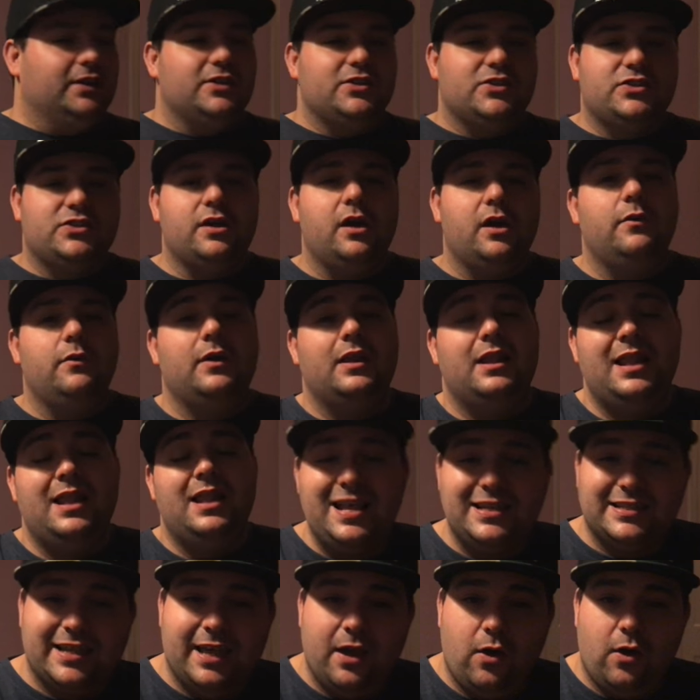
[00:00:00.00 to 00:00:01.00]
So
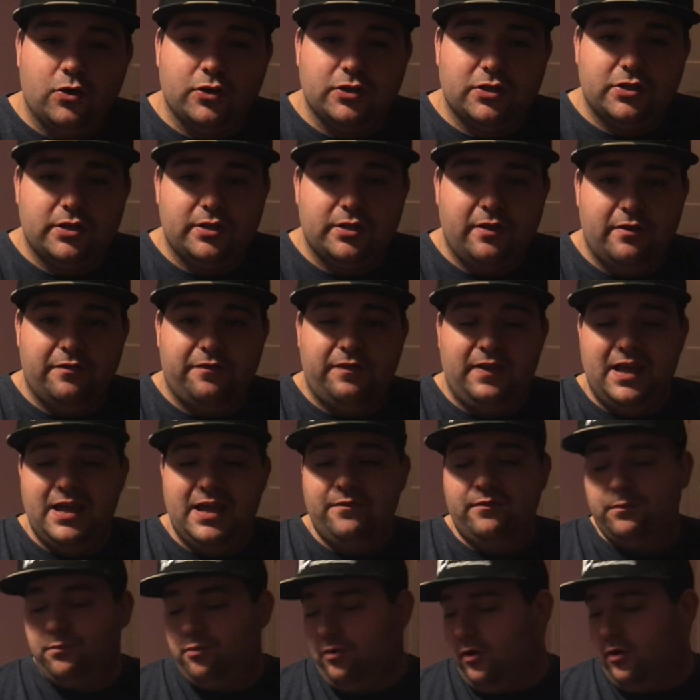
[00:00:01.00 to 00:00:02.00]
let's get on to the
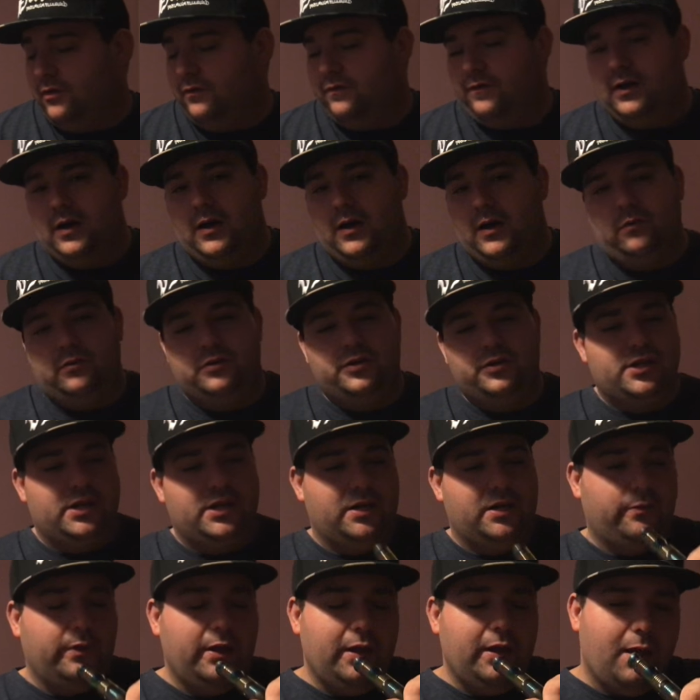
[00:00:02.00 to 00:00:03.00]
flavor profile,
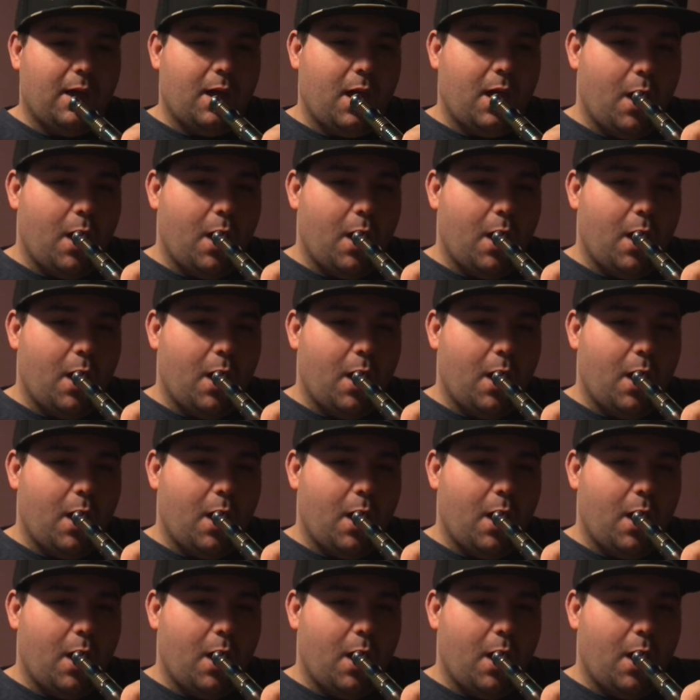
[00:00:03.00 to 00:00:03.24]
shall we?